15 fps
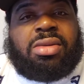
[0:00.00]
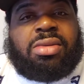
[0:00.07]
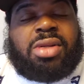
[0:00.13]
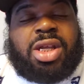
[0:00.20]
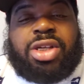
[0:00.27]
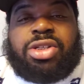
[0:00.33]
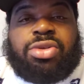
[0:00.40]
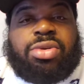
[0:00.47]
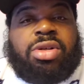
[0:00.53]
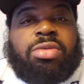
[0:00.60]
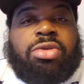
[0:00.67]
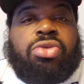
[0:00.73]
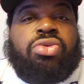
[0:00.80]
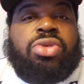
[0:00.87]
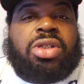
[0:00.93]
History
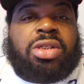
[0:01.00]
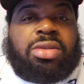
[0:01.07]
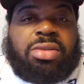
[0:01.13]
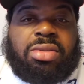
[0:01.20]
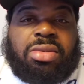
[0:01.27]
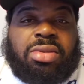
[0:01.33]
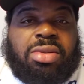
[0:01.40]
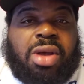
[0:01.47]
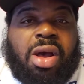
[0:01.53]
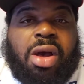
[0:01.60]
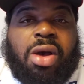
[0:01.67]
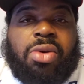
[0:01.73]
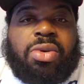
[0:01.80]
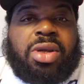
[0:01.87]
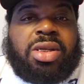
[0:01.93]
of losing.
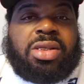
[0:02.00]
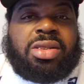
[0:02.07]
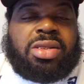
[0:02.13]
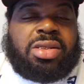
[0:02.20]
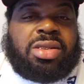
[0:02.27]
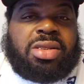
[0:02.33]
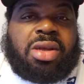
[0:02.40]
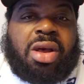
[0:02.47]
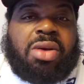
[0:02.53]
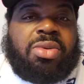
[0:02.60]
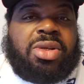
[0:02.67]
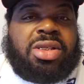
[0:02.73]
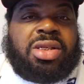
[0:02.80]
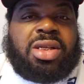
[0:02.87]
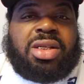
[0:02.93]
Always
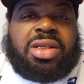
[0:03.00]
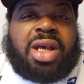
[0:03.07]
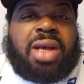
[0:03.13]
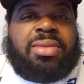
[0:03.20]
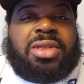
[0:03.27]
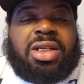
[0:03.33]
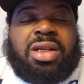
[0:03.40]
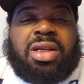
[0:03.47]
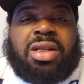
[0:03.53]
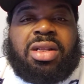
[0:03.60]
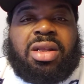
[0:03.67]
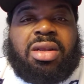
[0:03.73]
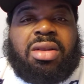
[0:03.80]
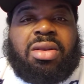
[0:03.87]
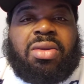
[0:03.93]
in the top
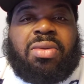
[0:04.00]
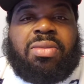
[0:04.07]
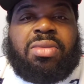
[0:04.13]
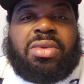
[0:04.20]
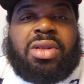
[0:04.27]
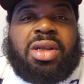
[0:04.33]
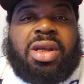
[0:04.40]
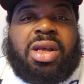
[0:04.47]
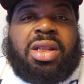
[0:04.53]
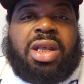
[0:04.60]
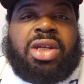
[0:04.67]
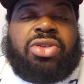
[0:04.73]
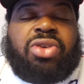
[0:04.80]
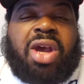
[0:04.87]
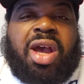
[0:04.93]
10.
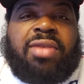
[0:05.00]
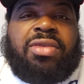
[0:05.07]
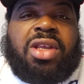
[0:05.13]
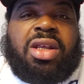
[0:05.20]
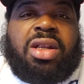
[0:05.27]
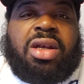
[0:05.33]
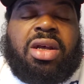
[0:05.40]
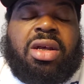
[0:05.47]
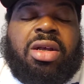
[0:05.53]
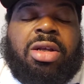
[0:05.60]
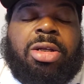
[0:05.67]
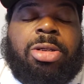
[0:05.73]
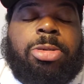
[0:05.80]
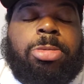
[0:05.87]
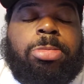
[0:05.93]
They drafted
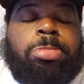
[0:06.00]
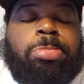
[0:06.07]
the